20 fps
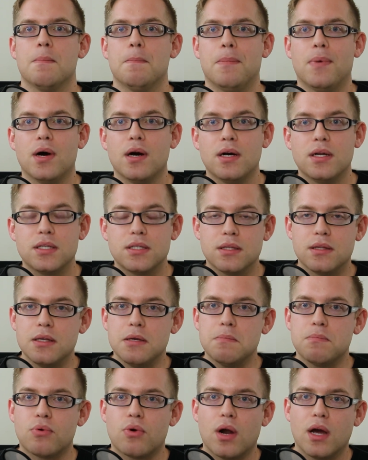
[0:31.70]
but
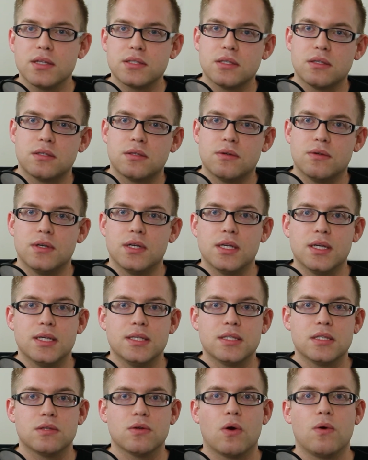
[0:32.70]
the processor in it
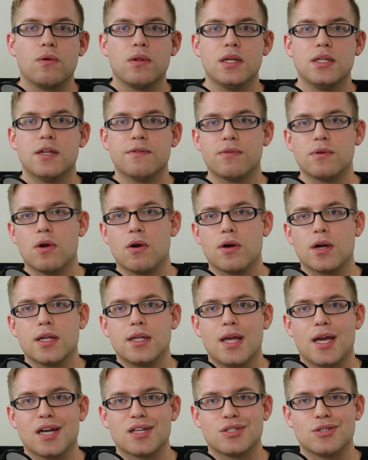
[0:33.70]
is a totally different
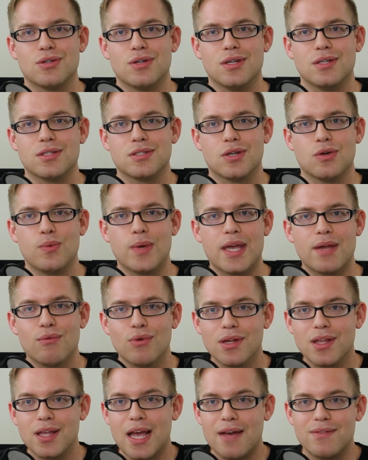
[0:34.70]
architecture. And so we
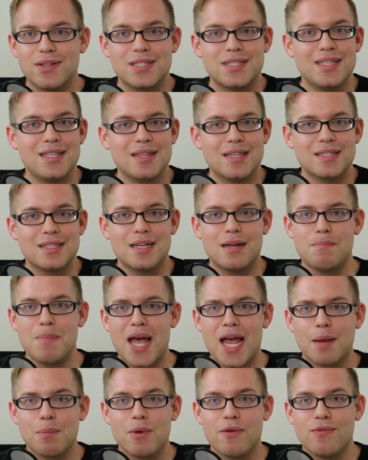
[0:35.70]
really haven't seen this in a
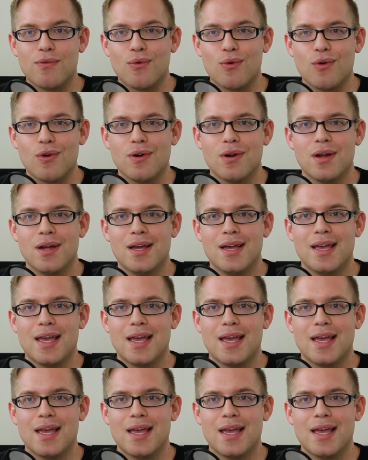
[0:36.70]
Mac before.